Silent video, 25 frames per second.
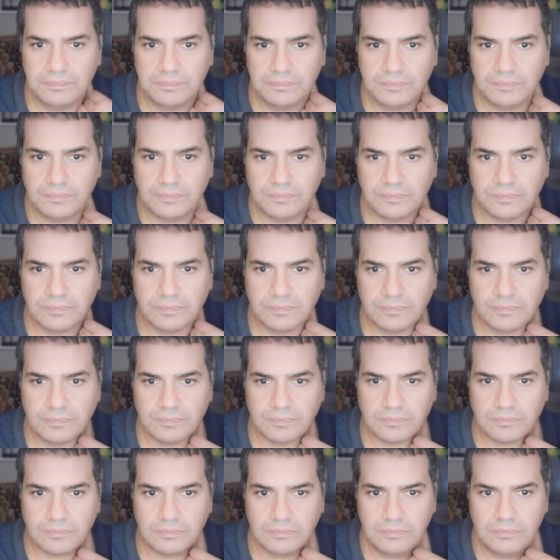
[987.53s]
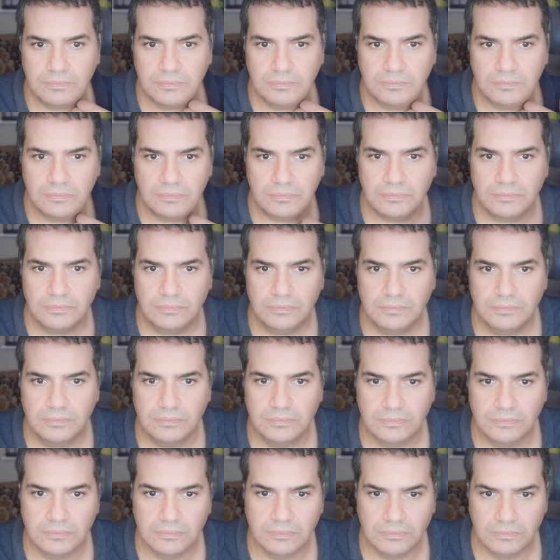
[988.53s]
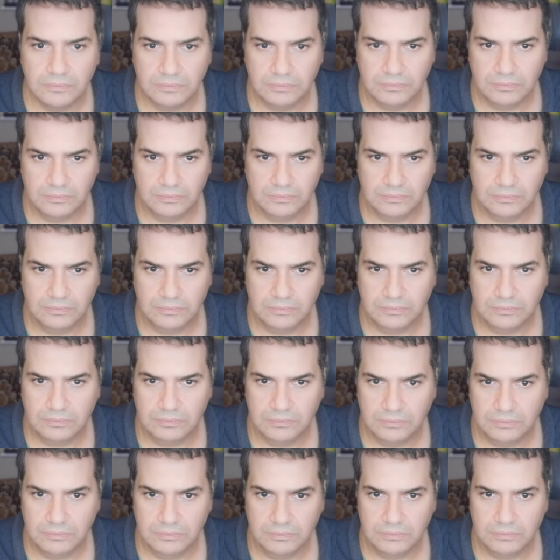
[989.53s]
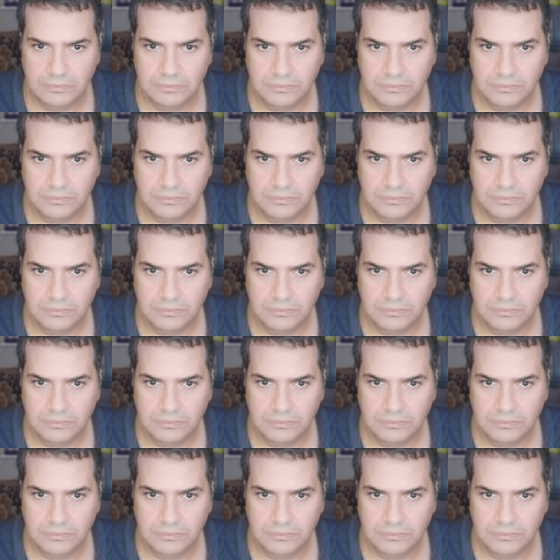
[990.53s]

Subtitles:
(no one is talking)